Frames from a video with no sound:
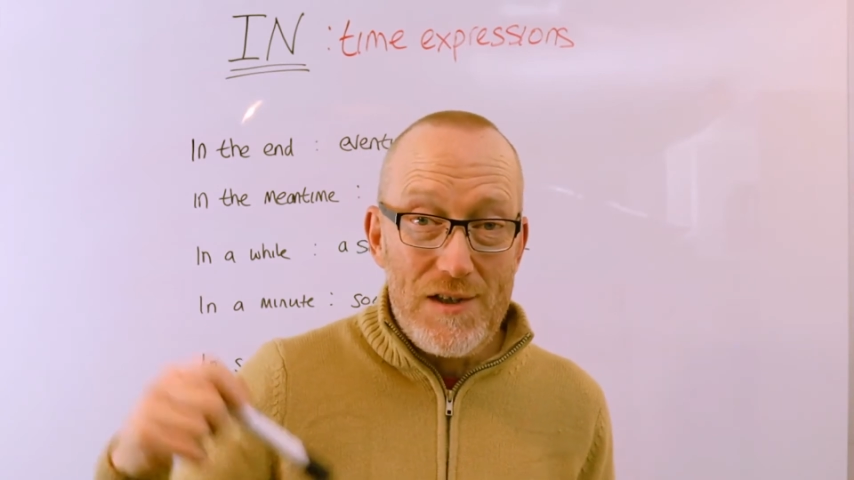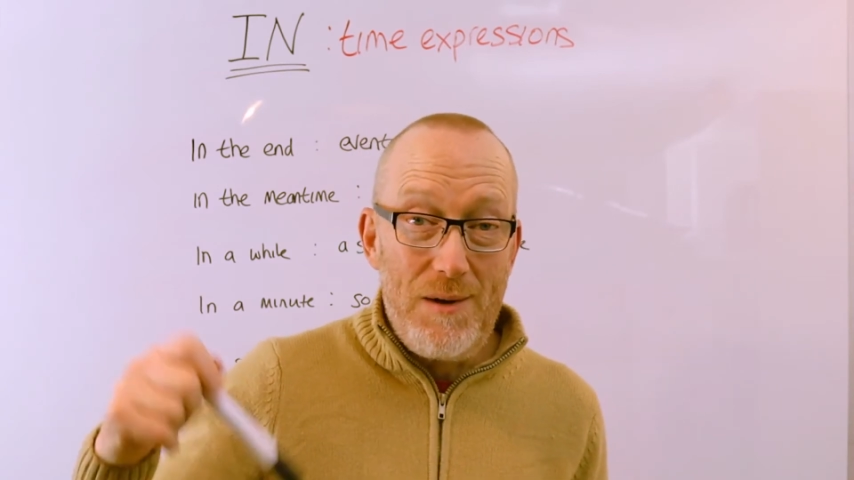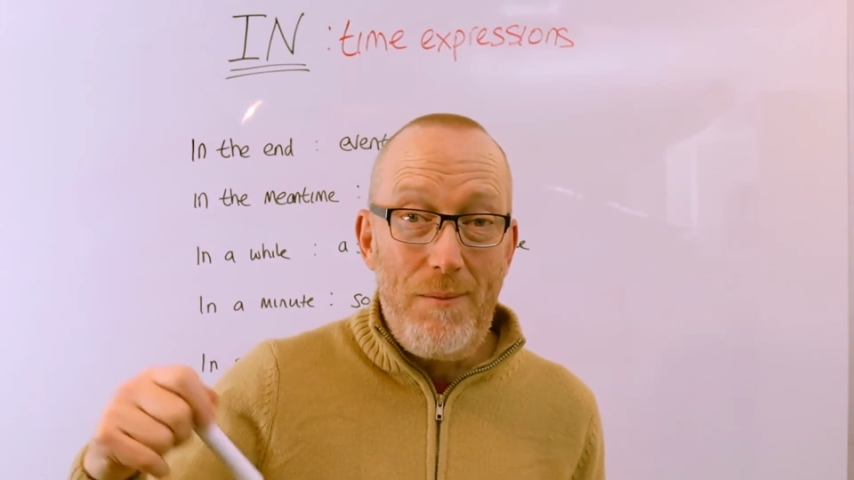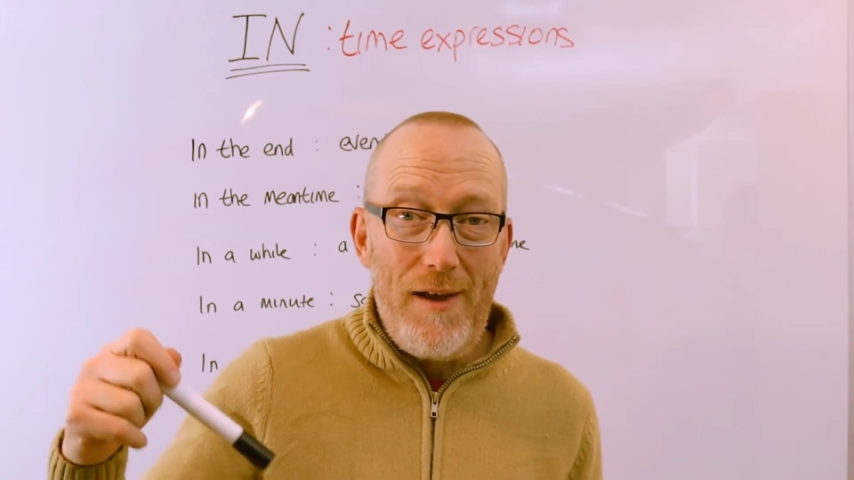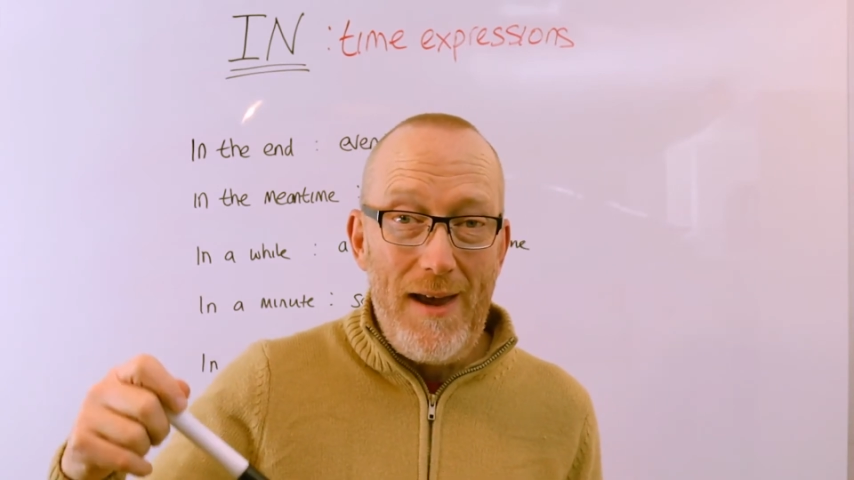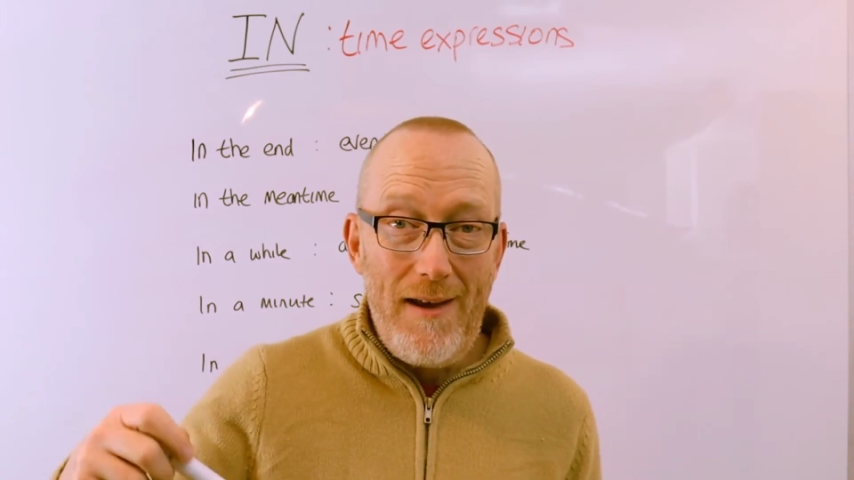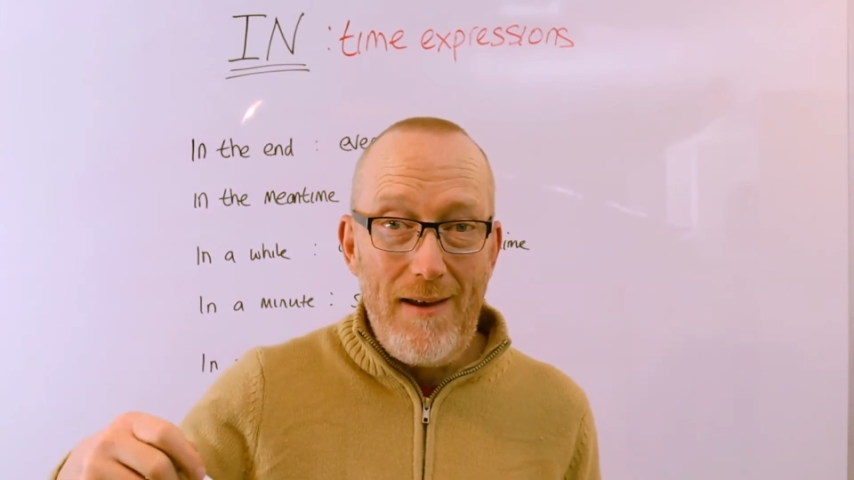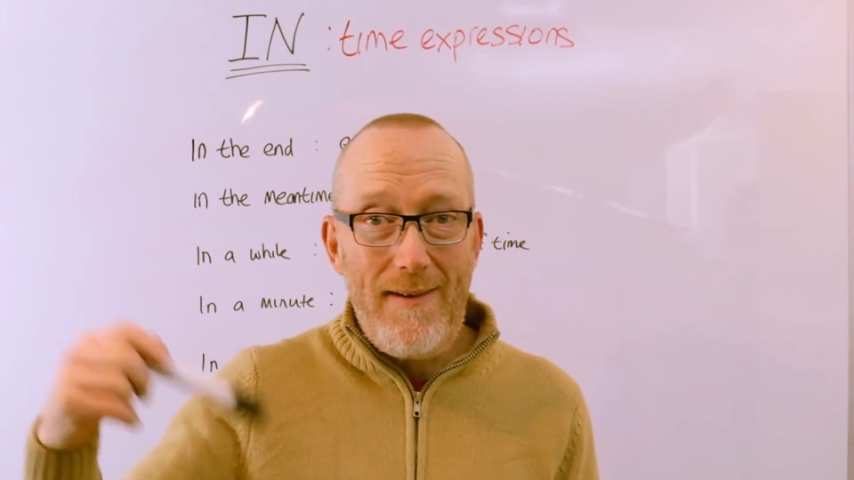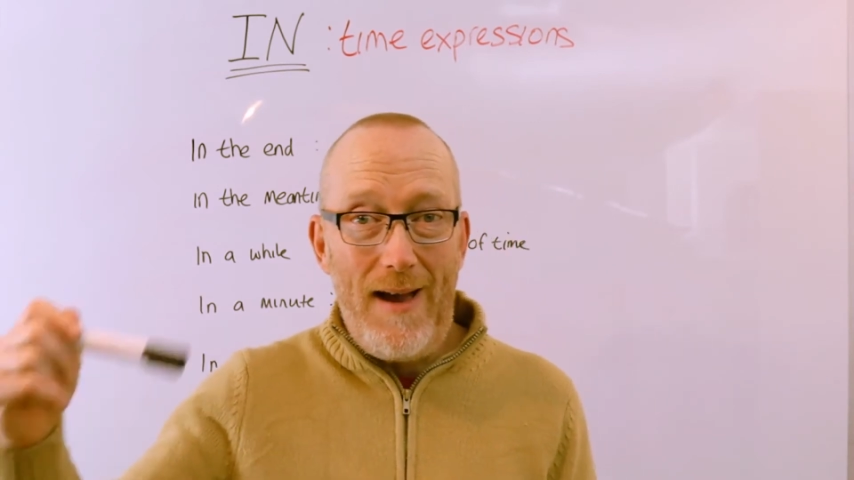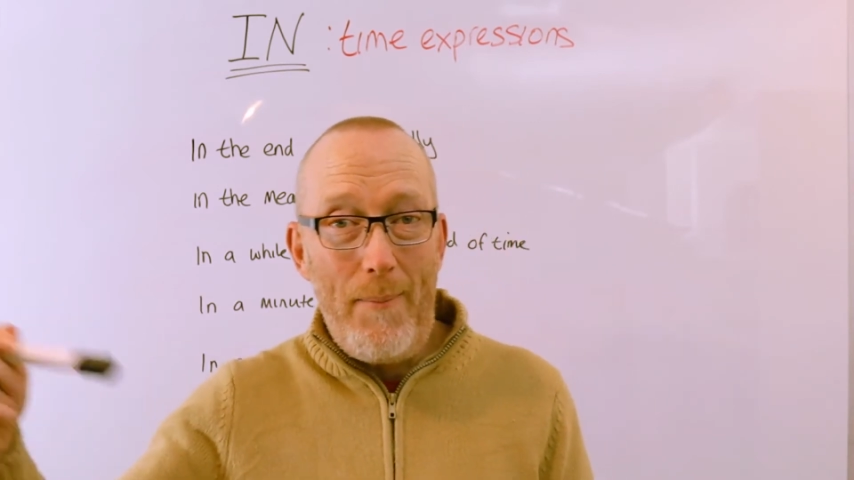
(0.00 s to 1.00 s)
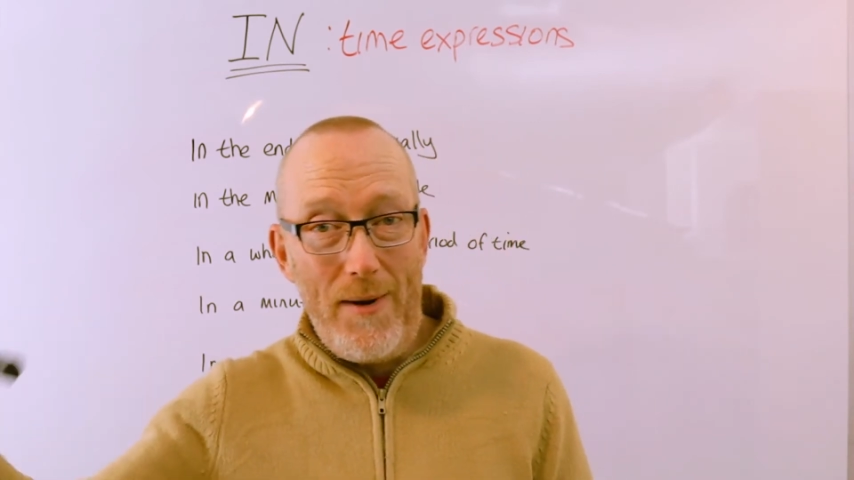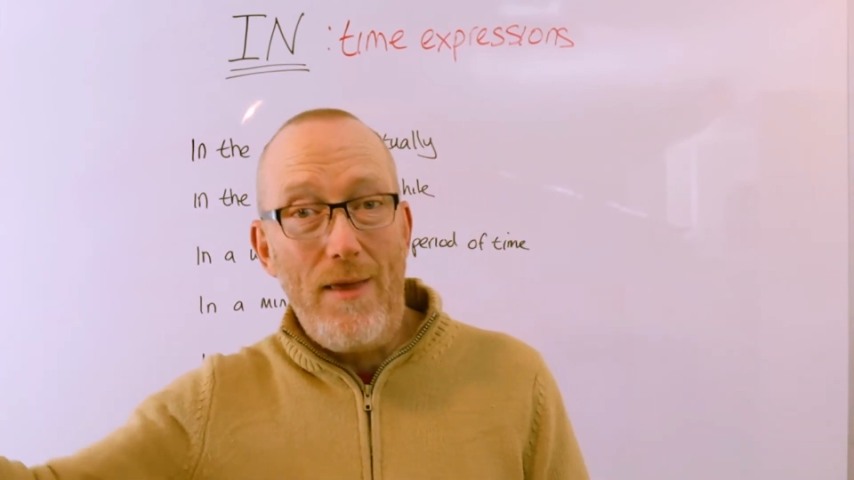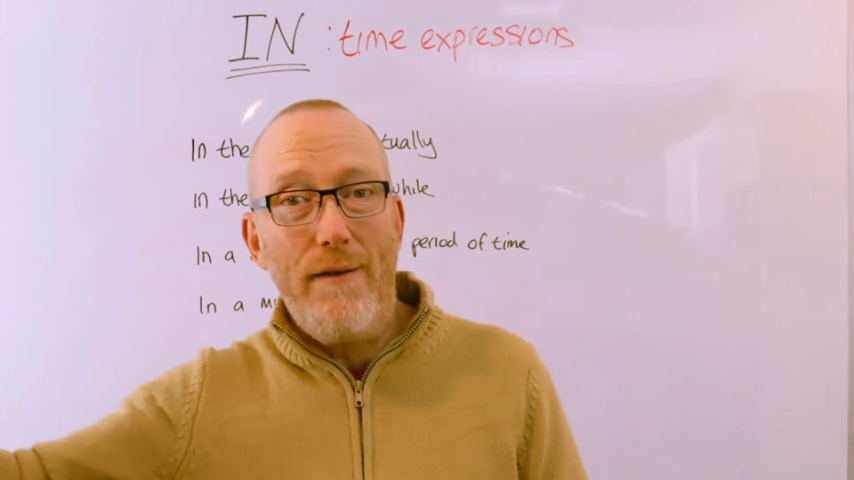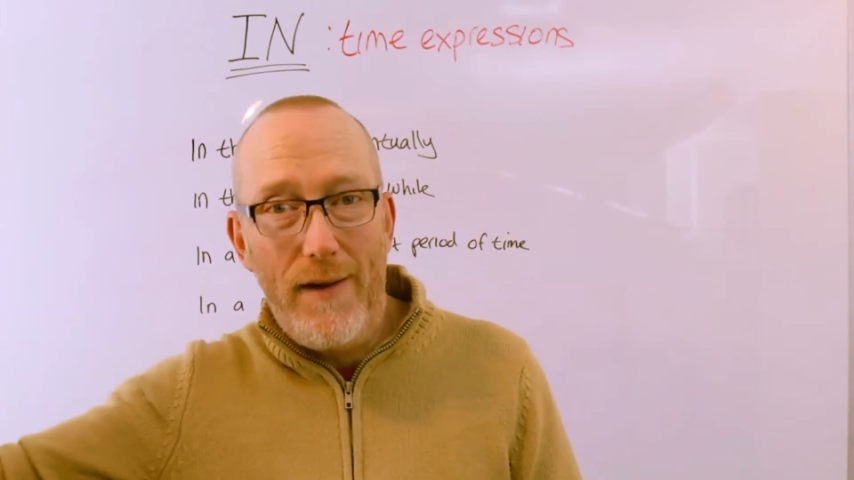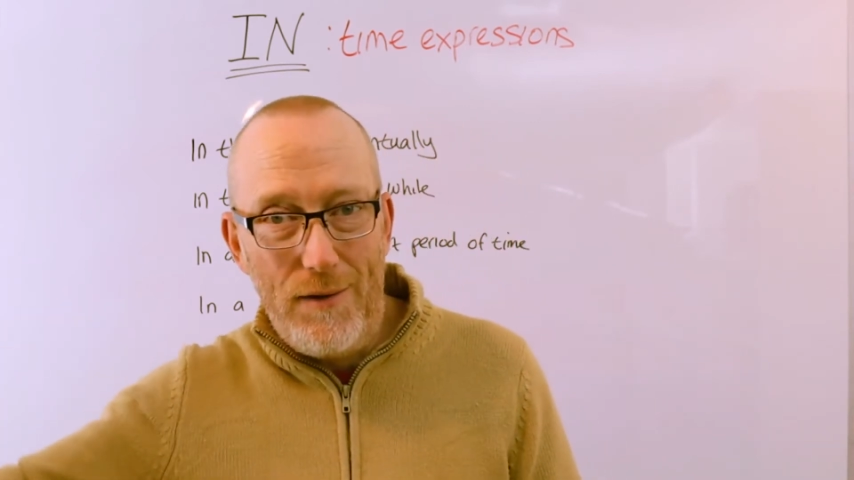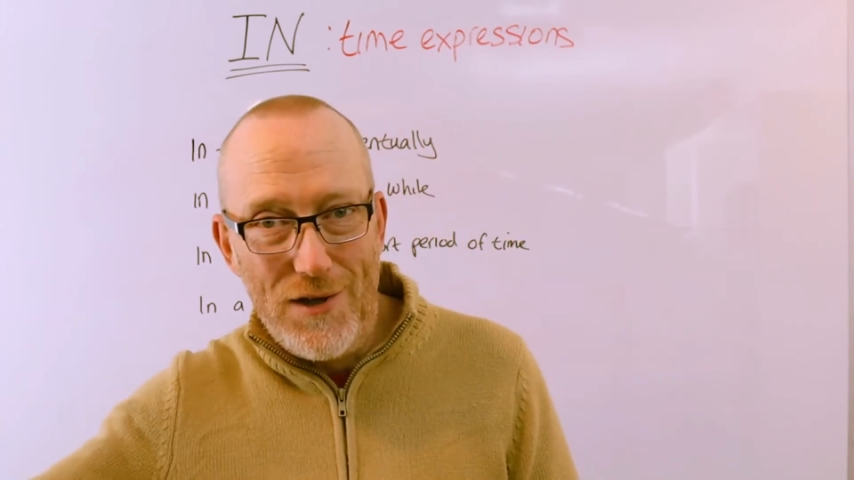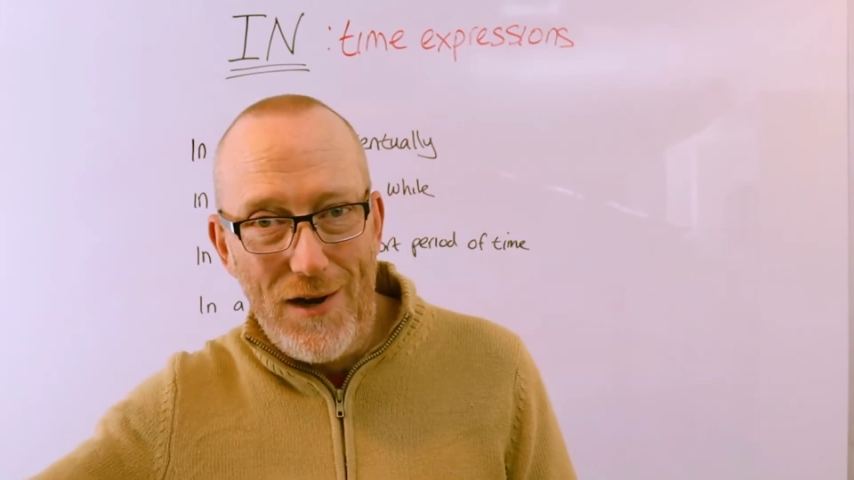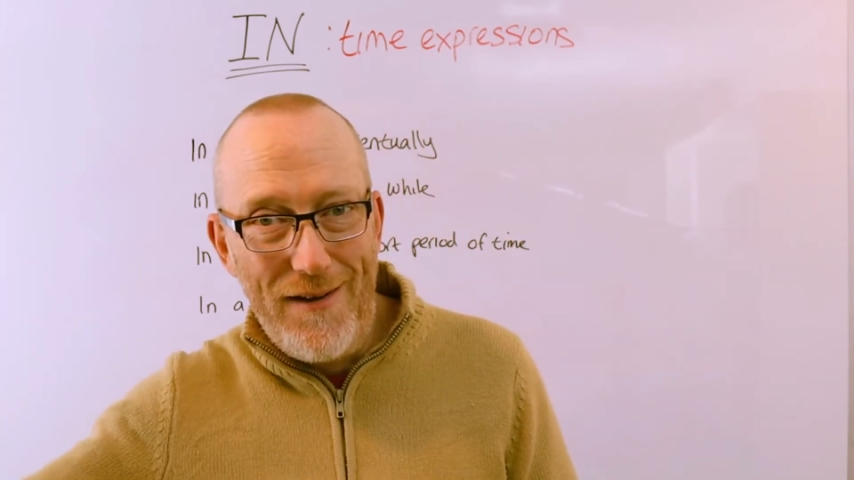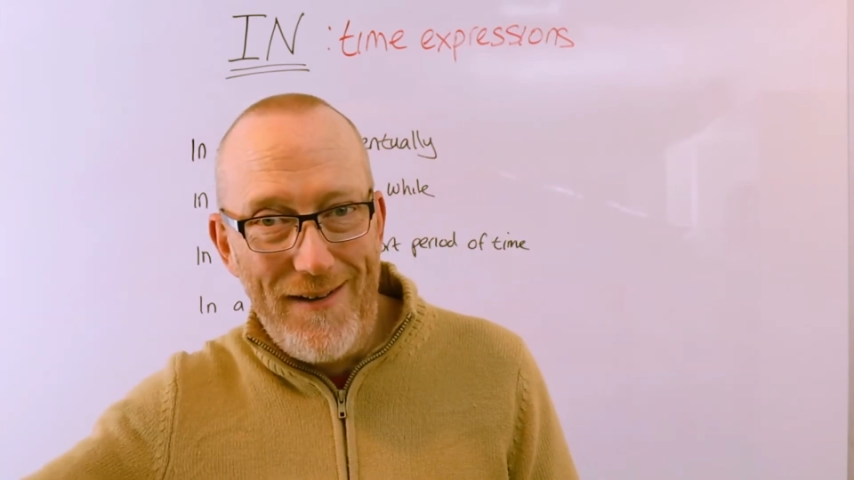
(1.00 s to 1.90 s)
something to happen in the future.